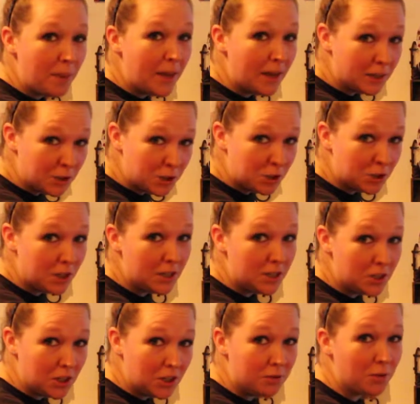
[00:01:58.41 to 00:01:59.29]
picture
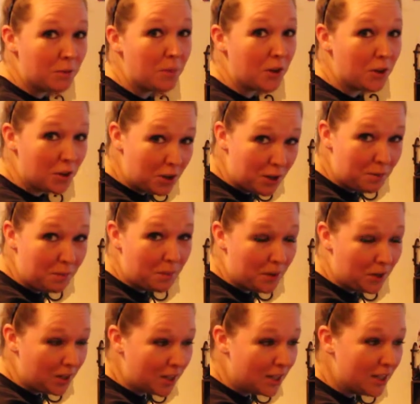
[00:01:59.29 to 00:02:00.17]
I took from the
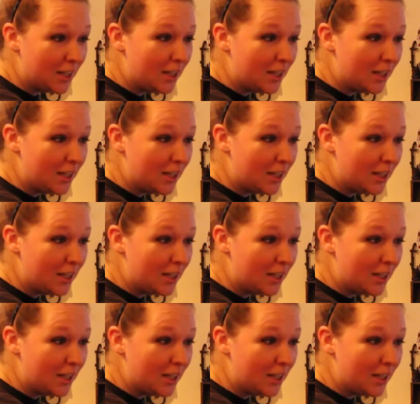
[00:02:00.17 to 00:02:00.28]
cookbook,